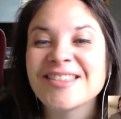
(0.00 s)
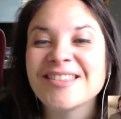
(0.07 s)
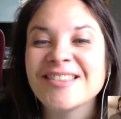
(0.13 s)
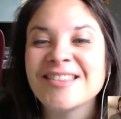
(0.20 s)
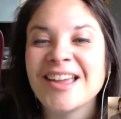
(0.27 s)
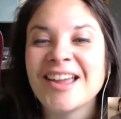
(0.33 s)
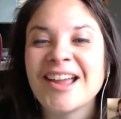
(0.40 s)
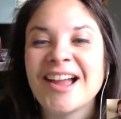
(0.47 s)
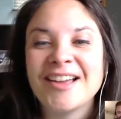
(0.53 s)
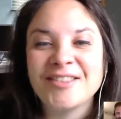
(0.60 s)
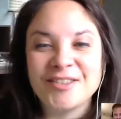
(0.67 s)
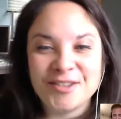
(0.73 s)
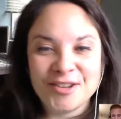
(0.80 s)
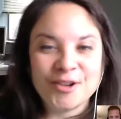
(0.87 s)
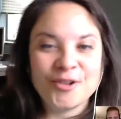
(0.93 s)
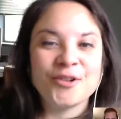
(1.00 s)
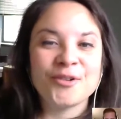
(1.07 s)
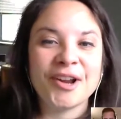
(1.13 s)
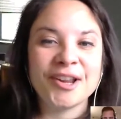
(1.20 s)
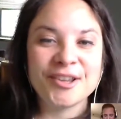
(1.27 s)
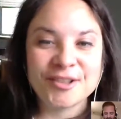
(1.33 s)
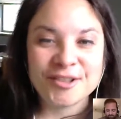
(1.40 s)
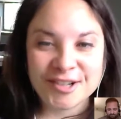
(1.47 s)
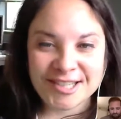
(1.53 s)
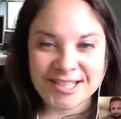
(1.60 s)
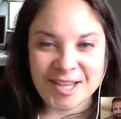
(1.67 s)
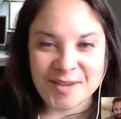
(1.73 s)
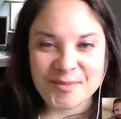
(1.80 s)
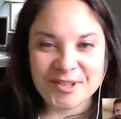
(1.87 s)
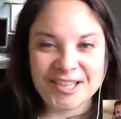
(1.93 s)
they had, the regular
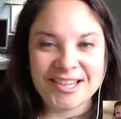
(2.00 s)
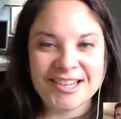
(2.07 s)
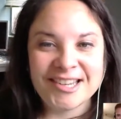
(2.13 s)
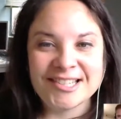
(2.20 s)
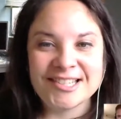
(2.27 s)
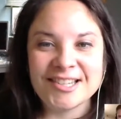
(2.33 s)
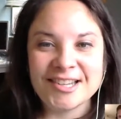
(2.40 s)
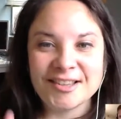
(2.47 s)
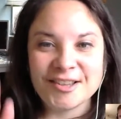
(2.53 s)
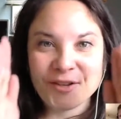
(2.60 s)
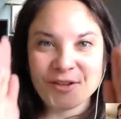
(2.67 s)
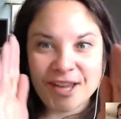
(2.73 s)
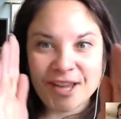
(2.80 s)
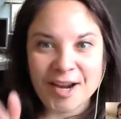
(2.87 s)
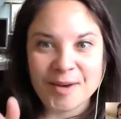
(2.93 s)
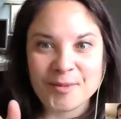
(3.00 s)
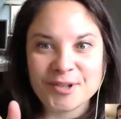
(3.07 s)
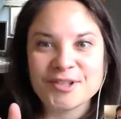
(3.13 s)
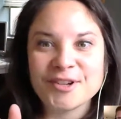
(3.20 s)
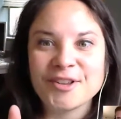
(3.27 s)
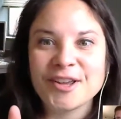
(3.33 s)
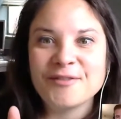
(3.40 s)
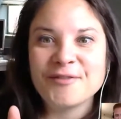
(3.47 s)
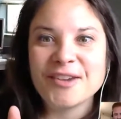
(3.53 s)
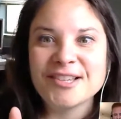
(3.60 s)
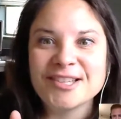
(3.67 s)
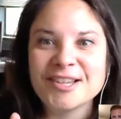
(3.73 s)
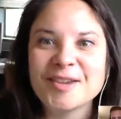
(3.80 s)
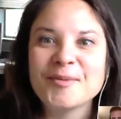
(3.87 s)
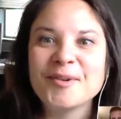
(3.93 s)
assembly, and he's sitting there and the cameras are like
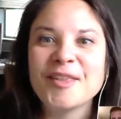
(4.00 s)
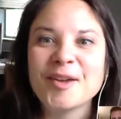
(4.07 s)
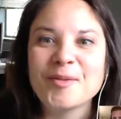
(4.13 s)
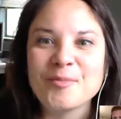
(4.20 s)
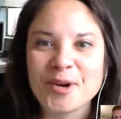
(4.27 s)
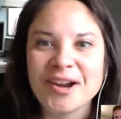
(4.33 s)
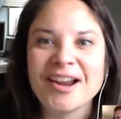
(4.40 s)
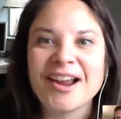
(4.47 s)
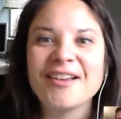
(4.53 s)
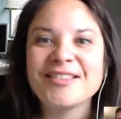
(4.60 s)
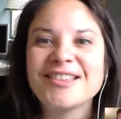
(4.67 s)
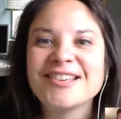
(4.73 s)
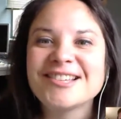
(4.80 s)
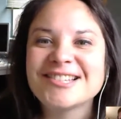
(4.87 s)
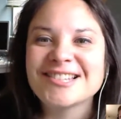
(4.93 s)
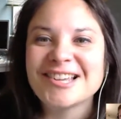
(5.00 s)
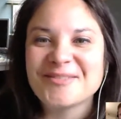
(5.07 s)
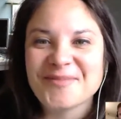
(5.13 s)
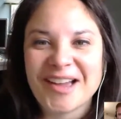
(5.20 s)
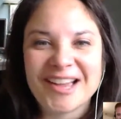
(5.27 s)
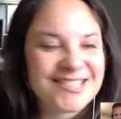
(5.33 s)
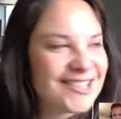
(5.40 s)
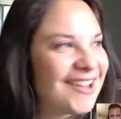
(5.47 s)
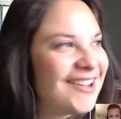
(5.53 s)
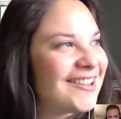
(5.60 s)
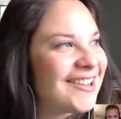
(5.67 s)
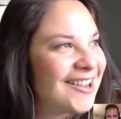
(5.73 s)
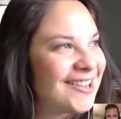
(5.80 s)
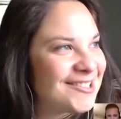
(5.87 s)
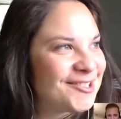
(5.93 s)
facing him, and they bring out this like mascot
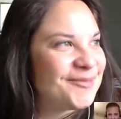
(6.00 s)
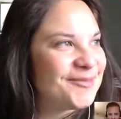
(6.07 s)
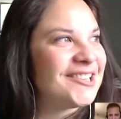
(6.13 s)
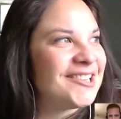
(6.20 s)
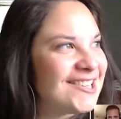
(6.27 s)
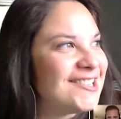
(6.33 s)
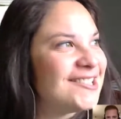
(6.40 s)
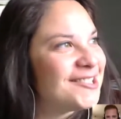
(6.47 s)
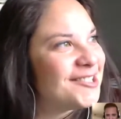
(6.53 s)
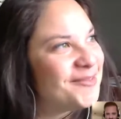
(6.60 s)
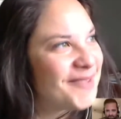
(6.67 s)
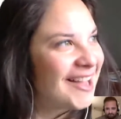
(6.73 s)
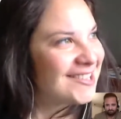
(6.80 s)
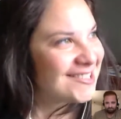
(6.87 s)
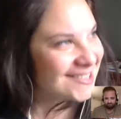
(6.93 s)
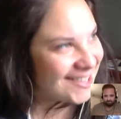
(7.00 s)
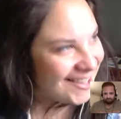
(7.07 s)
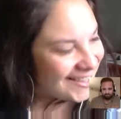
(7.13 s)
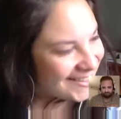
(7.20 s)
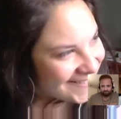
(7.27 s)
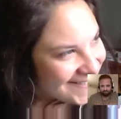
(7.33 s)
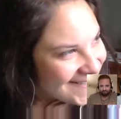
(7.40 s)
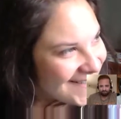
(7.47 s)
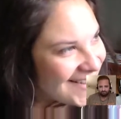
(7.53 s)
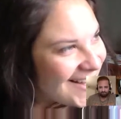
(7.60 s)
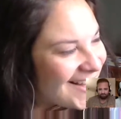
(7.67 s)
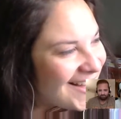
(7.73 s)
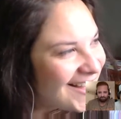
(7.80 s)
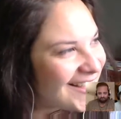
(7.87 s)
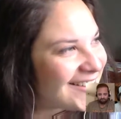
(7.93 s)
costume and he's the mascot.
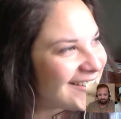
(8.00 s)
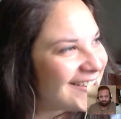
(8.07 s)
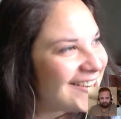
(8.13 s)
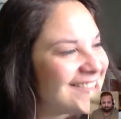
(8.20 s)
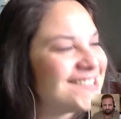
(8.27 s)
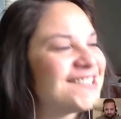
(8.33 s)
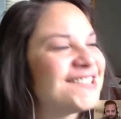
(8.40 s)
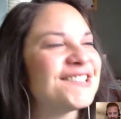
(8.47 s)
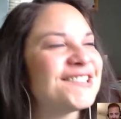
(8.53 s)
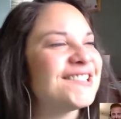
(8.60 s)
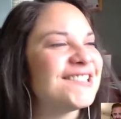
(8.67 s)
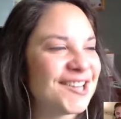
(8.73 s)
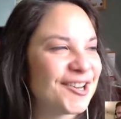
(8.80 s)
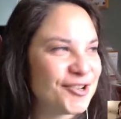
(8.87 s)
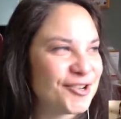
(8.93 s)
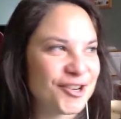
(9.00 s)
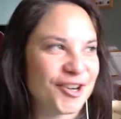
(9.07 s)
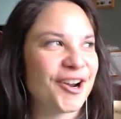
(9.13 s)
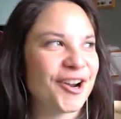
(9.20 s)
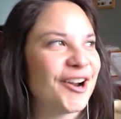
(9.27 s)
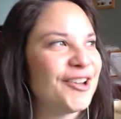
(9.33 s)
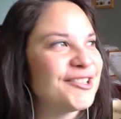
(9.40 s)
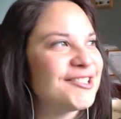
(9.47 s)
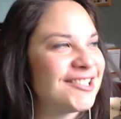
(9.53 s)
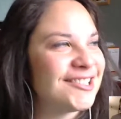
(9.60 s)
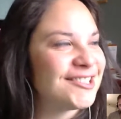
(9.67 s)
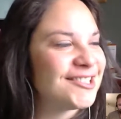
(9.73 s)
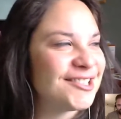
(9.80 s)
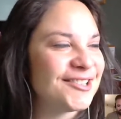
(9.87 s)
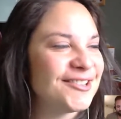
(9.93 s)
And it's just a tearjerker. I'll send
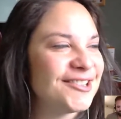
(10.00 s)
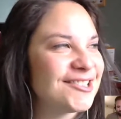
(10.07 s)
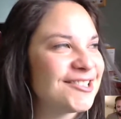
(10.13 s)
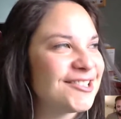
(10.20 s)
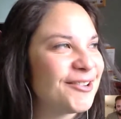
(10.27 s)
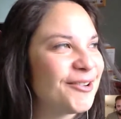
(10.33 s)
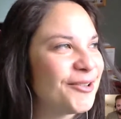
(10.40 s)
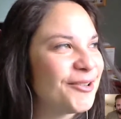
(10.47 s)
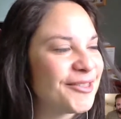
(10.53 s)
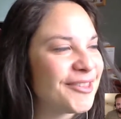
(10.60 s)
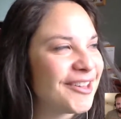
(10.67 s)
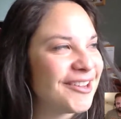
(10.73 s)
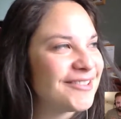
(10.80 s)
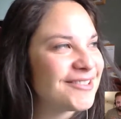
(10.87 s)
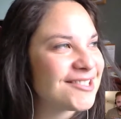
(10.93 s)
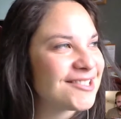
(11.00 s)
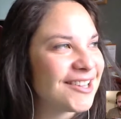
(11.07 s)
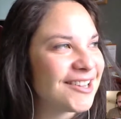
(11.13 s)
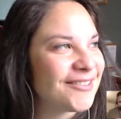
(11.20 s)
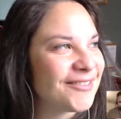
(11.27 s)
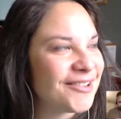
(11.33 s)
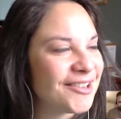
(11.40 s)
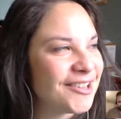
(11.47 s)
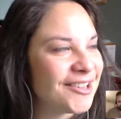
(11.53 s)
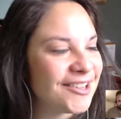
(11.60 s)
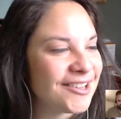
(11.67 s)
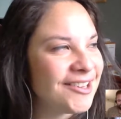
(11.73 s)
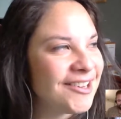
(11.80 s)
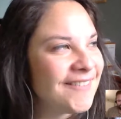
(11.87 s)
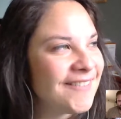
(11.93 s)
it to you because the whole thing was like really
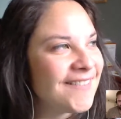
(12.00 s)
good.